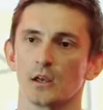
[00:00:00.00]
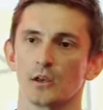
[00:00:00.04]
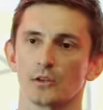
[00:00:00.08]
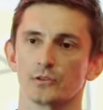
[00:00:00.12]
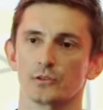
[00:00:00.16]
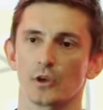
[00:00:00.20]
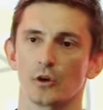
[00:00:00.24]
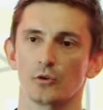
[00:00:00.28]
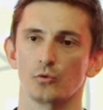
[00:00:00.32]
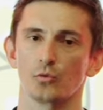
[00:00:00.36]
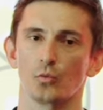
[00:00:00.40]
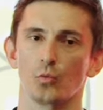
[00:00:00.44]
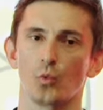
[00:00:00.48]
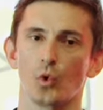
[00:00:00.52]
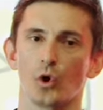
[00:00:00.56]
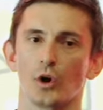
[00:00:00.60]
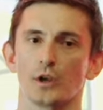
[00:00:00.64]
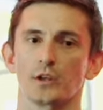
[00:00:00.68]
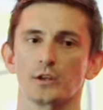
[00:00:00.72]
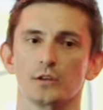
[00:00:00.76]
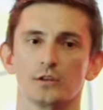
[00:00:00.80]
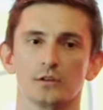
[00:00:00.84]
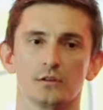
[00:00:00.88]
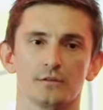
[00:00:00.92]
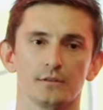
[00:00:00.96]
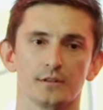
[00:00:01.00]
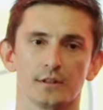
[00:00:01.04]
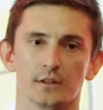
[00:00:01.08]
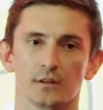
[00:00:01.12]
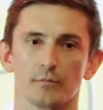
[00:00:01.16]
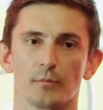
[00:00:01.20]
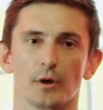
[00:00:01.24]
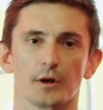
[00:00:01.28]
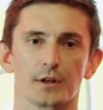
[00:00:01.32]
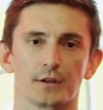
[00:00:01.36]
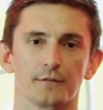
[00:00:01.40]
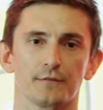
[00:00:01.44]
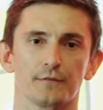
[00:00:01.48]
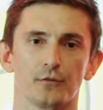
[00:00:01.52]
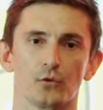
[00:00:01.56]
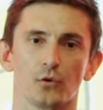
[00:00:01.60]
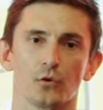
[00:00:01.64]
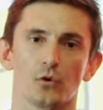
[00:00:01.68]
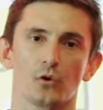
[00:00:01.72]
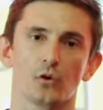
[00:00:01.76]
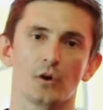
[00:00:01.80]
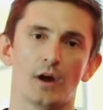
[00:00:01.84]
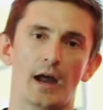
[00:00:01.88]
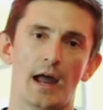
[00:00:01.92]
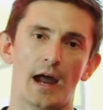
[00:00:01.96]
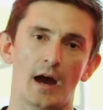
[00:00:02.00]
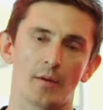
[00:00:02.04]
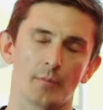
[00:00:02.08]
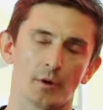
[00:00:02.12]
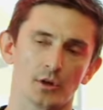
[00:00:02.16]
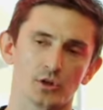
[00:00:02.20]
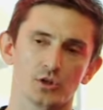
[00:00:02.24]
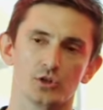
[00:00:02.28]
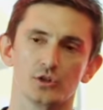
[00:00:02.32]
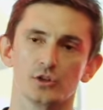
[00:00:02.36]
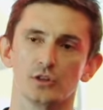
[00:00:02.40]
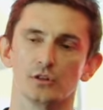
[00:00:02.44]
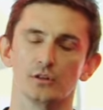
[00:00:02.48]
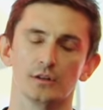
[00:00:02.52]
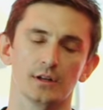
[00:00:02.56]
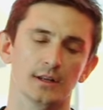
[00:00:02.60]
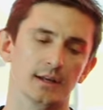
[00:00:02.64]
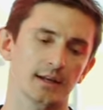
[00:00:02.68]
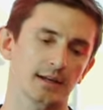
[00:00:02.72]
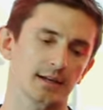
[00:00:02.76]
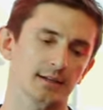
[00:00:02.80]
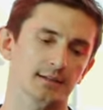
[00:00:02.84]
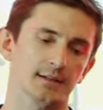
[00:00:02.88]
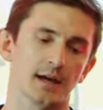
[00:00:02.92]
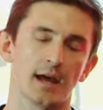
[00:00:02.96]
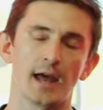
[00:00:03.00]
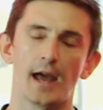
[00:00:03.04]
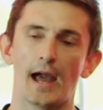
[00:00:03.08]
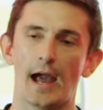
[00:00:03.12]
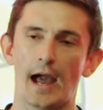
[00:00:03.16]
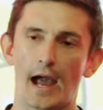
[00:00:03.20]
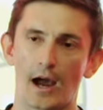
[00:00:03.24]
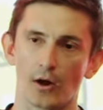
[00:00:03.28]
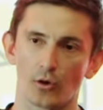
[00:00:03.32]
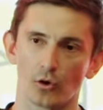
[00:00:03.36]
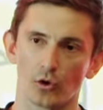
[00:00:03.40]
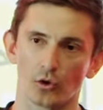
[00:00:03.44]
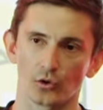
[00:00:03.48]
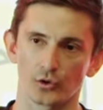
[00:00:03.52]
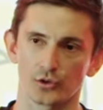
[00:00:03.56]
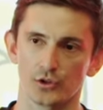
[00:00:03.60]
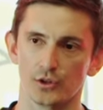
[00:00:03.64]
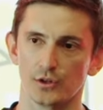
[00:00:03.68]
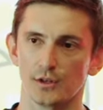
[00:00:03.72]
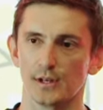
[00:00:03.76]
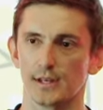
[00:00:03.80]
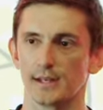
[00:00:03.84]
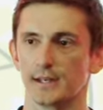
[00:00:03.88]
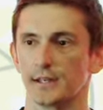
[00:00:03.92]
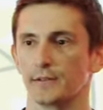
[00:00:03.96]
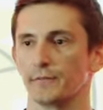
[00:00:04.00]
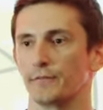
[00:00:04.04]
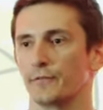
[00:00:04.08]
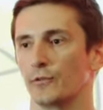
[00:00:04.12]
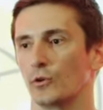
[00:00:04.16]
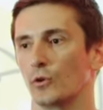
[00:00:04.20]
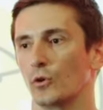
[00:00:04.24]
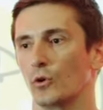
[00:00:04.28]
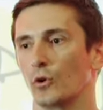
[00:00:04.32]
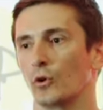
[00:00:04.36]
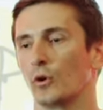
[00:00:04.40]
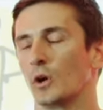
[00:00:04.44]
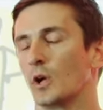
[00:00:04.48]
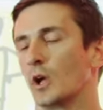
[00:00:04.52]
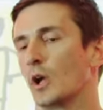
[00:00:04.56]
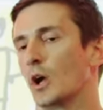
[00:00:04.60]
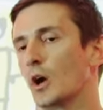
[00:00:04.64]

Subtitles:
So what are you using the money for? How much do you need? How long do you need it for?